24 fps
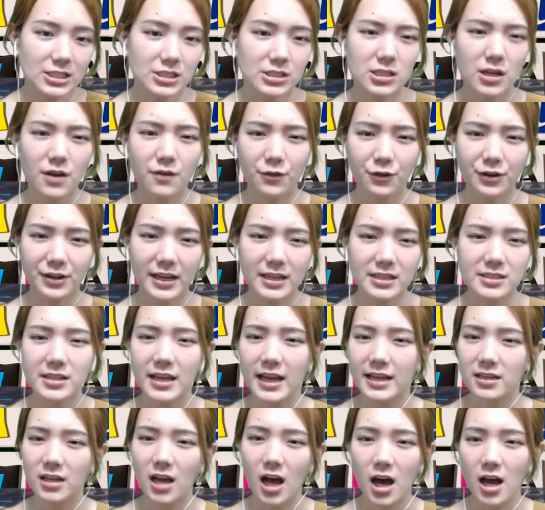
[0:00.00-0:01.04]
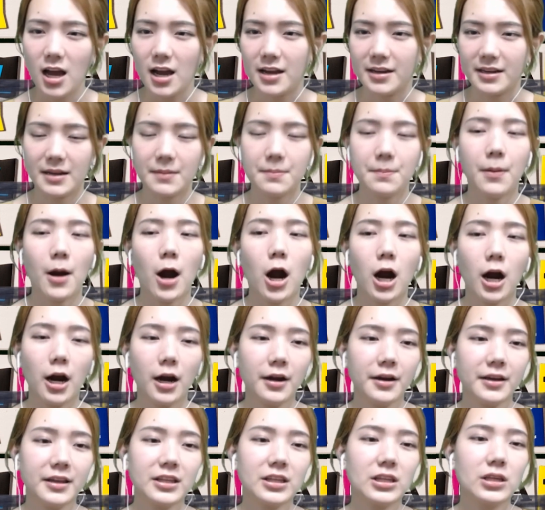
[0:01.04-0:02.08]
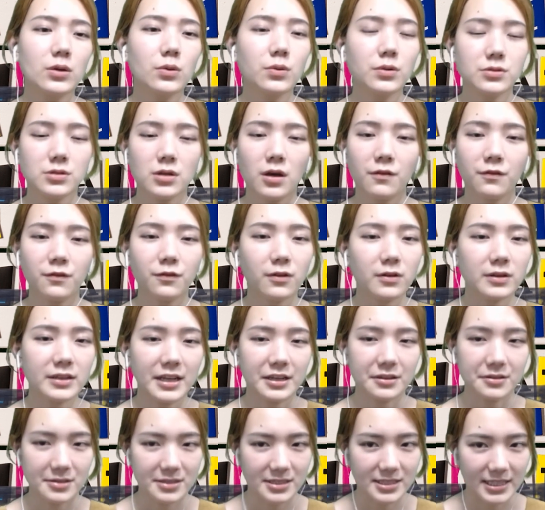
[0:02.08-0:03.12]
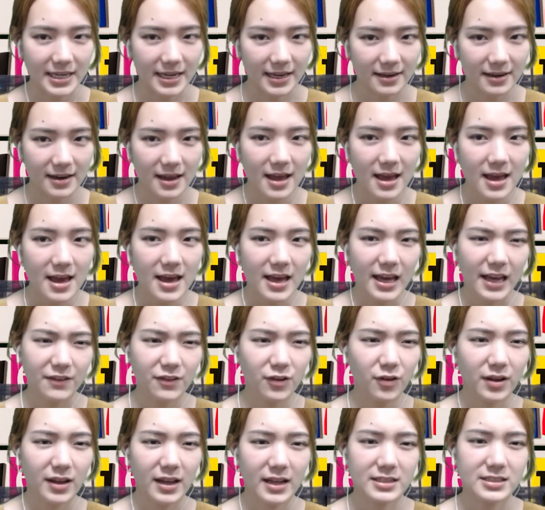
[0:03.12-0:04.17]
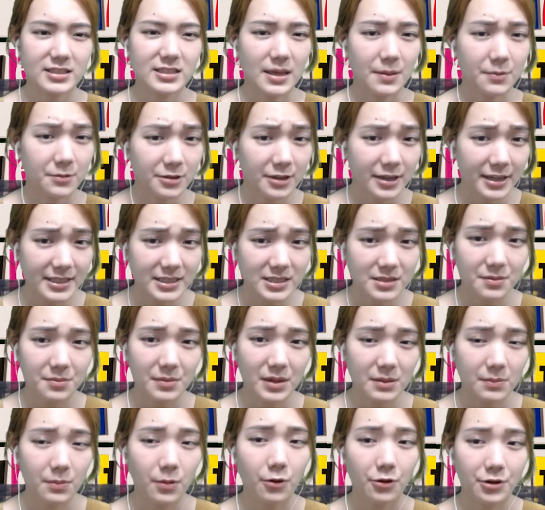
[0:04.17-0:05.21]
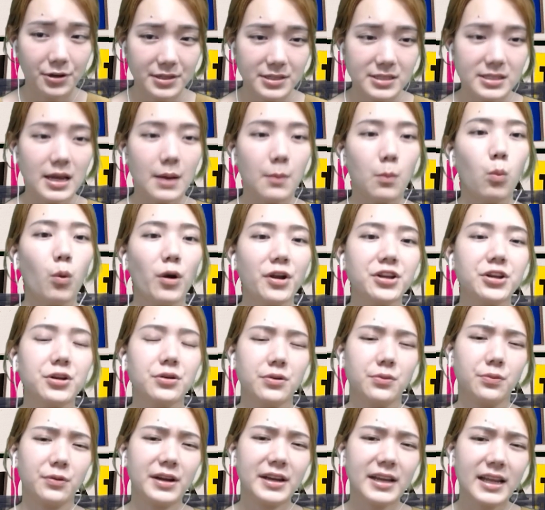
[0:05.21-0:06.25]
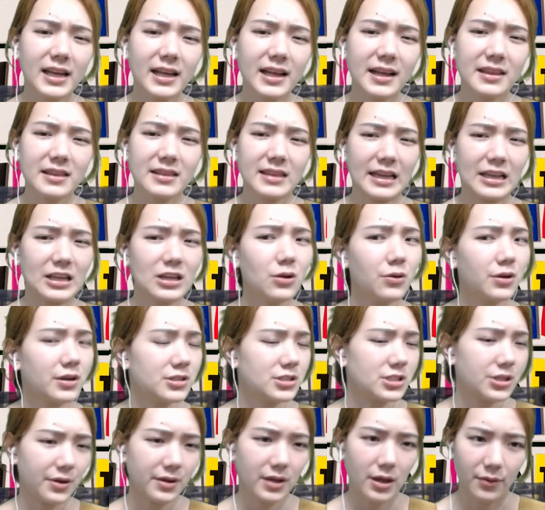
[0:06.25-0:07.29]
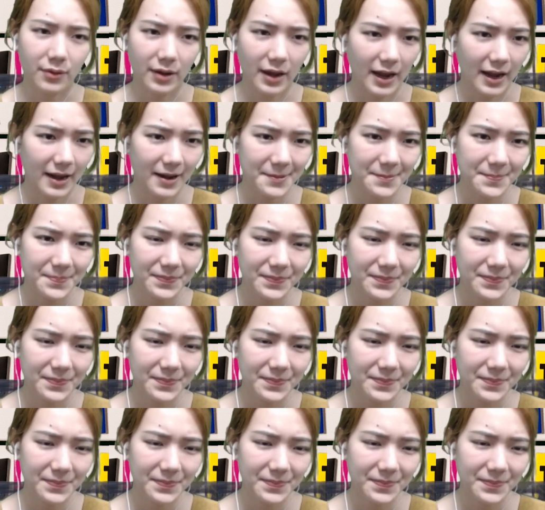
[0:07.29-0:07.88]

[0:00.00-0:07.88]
Don't forget to get caught in part you don't fully understand. If you can summarize the main points of what you're reading, then you're doing okay.